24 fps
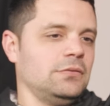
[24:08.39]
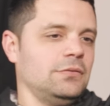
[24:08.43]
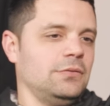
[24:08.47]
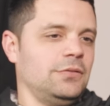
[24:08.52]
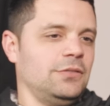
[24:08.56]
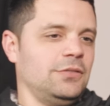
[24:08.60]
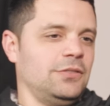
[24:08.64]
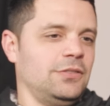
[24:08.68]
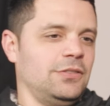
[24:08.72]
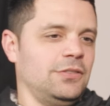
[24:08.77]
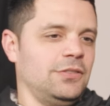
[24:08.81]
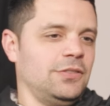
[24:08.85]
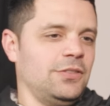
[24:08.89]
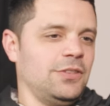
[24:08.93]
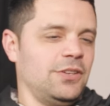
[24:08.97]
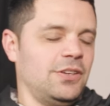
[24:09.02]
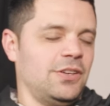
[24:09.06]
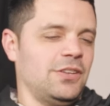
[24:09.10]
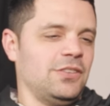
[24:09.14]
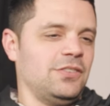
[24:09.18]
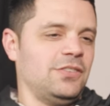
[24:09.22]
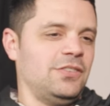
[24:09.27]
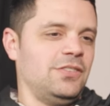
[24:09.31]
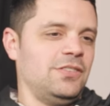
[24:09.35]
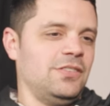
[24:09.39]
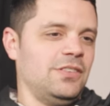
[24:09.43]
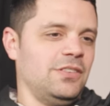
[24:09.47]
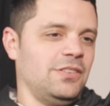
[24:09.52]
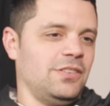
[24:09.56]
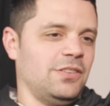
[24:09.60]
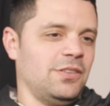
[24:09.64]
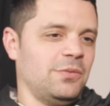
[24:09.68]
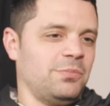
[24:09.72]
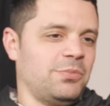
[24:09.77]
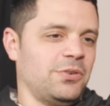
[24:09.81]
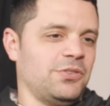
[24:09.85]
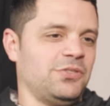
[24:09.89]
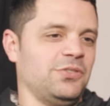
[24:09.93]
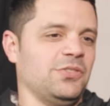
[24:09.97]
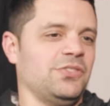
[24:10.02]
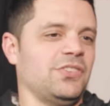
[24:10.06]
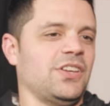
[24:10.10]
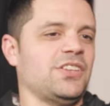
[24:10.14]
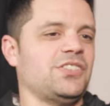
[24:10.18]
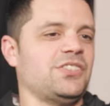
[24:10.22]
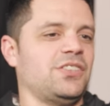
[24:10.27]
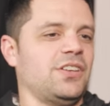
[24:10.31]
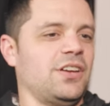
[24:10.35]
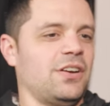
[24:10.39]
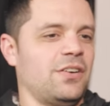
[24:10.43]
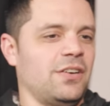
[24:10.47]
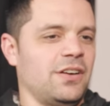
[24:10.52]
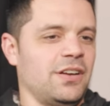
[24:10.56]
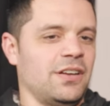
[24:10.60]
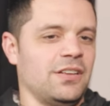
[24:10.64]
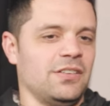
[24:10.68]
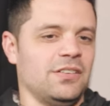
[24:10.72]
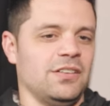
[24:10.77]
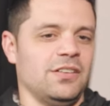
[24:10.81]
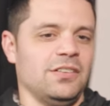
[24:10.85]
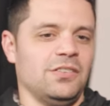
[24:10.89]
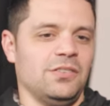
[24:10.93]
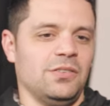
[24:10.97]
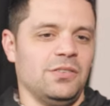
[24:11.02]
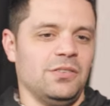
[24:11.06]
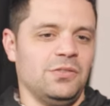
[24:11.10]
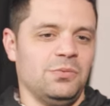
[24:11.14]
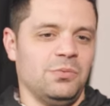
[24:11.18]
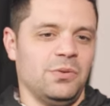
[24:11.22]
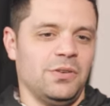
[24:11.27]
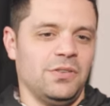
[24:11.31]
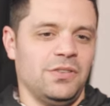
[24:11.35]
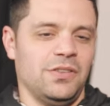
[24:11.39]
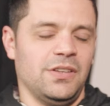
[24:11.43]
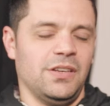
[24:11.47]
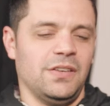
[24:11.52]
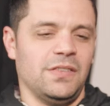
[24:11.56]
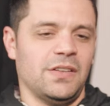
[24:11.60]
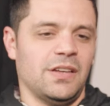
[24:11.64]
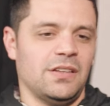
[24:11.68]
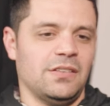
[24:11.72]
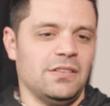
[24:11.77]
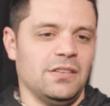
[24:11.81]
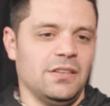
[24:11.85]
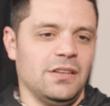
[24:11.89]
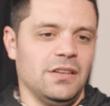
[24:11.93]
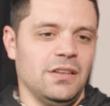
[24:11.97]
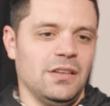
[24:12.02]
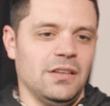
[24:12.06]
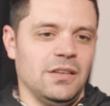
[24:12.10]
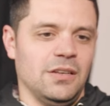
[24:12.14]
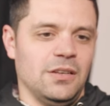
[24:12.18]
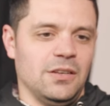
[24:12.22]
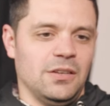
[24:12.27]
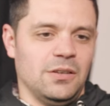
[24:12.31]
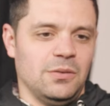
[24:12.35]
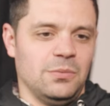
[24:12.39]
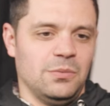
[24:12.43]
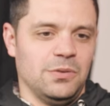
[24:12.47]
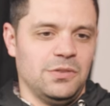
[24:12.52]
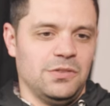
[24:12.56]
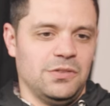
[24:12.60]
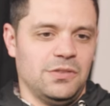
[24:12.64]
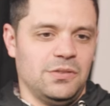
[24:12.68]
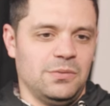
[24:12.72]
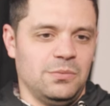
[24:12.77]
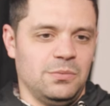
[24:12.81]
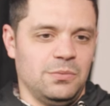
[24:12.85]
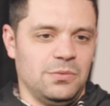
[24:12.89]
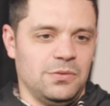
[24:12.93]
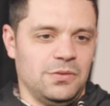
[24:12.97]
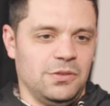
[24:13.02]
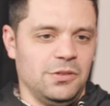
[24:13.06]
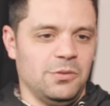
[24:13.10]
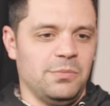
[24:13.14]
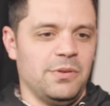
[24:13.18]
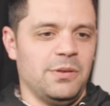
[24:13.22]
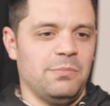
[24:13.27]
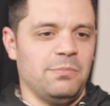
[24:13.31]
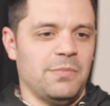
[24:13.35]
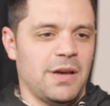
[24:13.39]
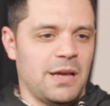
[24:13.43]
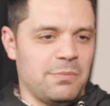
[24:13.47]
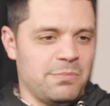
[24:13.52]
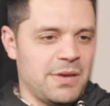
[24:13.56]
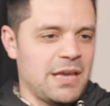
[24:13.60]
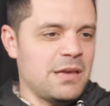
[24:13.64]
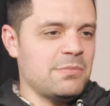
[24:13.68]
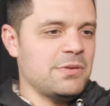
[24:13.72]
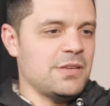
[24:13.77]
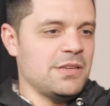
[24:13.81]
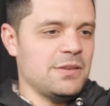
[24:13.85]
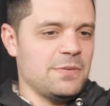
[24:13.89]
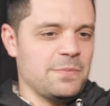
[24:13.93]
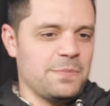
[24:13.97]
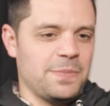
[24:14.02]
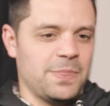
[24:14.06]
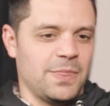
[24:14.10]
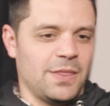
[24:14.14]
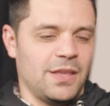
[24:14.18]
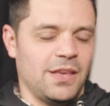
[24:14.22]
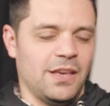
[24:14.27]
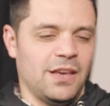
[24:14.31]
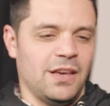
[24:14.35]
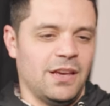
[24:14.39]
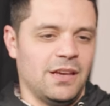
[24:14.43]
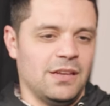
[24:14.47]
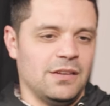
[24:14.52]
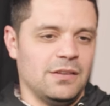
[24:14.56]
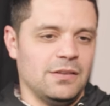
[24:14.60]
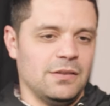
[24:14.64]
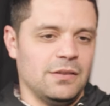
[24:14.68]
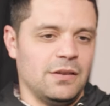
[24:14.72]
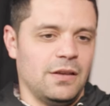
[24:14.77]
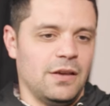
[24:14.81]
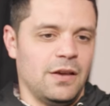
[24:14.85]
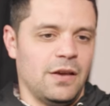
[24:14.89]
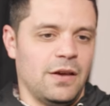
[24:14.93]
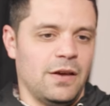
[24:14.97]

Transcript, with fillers: Yeah. Because the personalization area is, is one thing that was, was a little bit my baby. Mm-hmm. And mm-hmm.